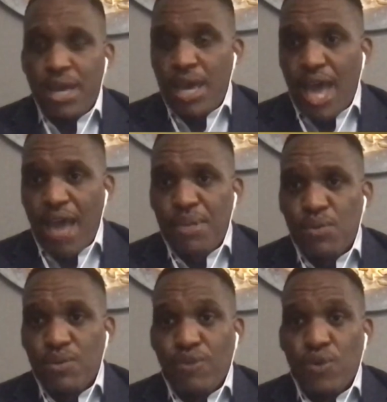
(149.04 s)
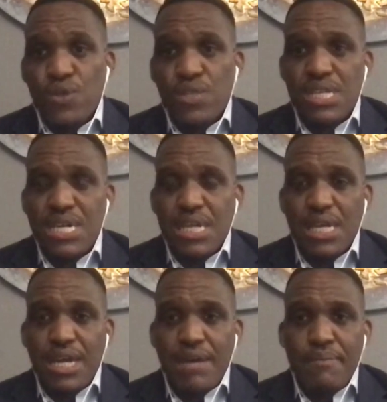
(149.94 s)
happen. We've also seen
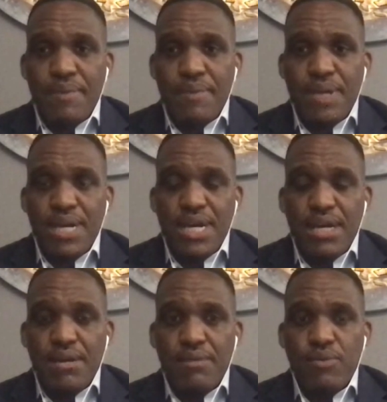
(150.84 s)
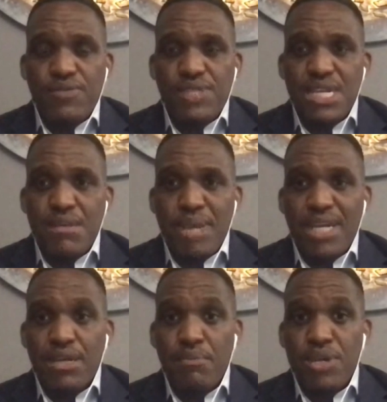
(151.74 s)
um, uh, we've seen
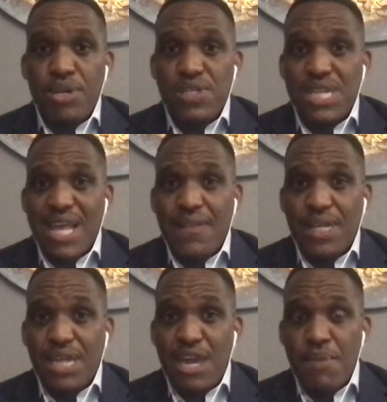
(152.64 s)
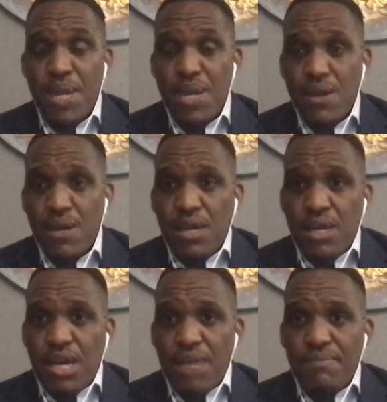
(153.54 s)
medical personnel that came in
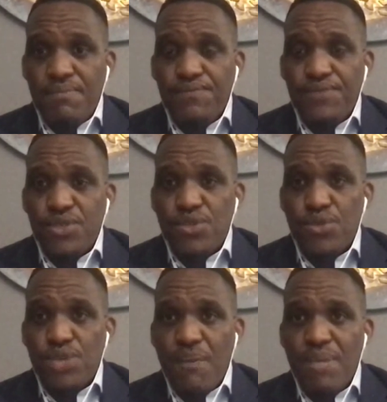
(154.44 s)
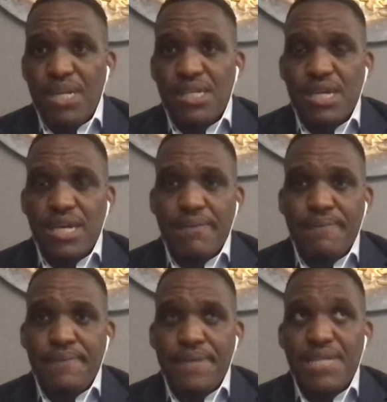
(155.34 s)
um, to come and
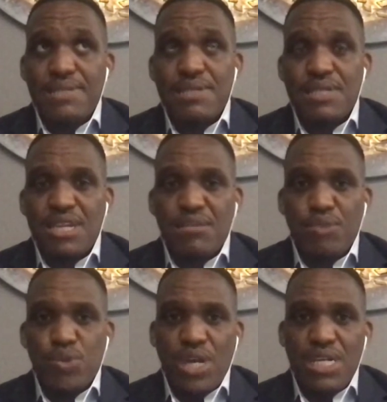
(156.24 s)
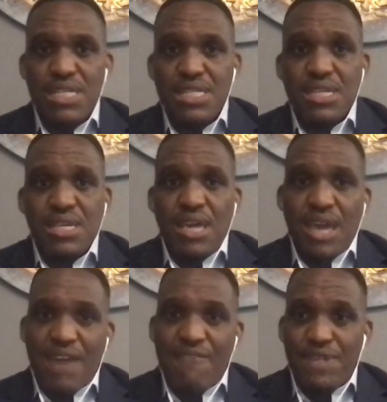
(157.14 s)
um, assist in Botswana's
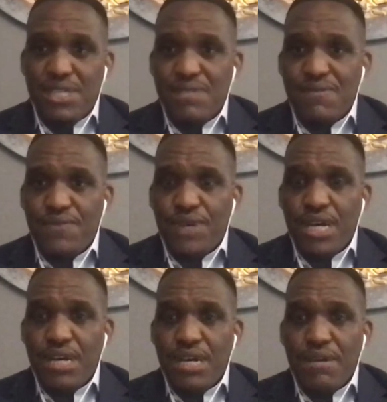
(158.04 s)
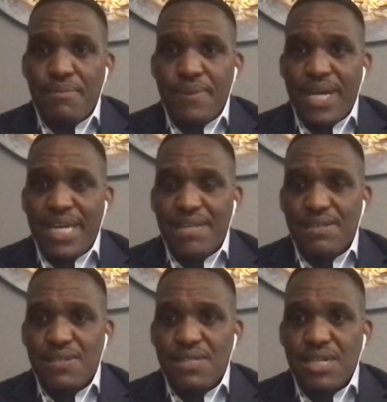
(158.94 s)
efforts um,
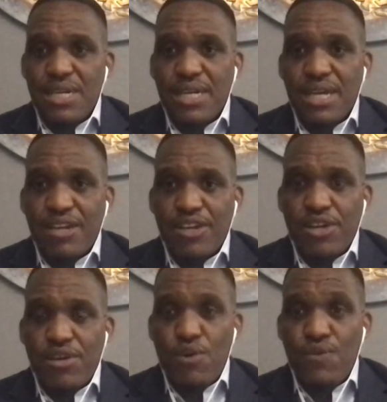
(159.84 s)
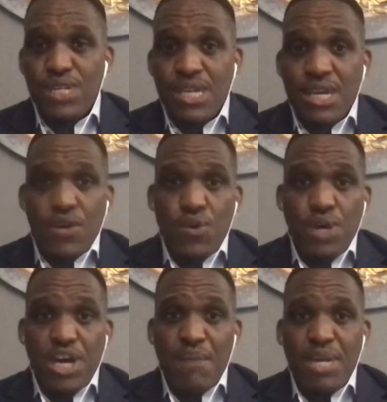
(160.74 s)
against uh, COVID, who are
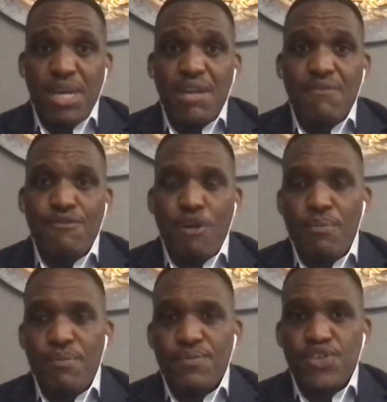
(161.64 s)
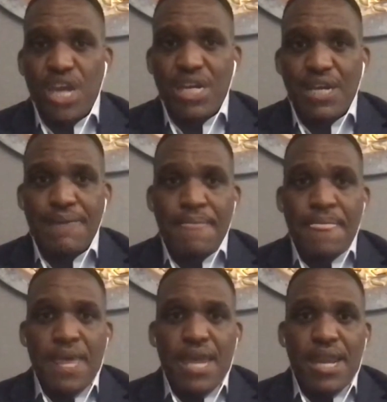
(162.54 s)
coming in from China.
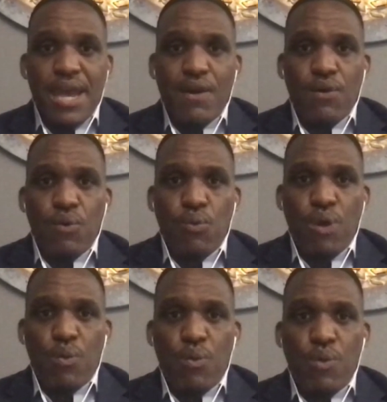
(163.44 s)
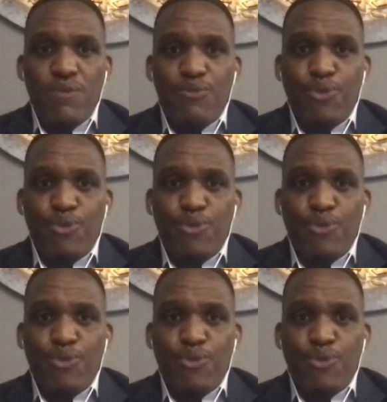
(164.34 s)
Now, what we've